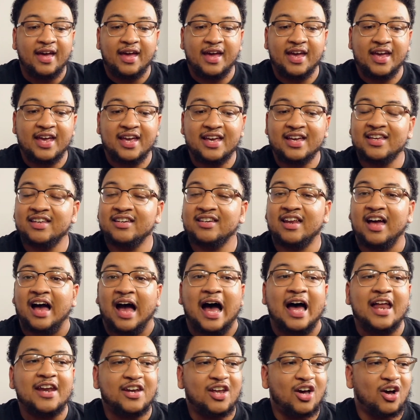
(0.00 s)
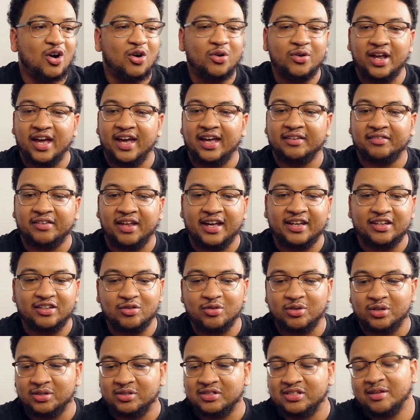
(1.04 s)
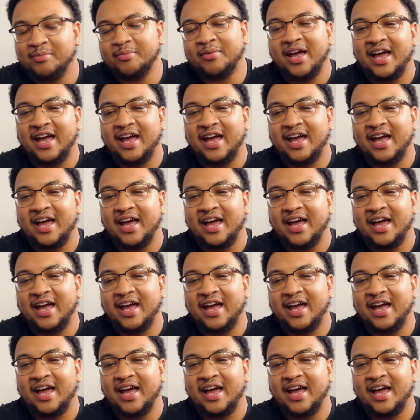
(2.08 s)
And I know that, like, some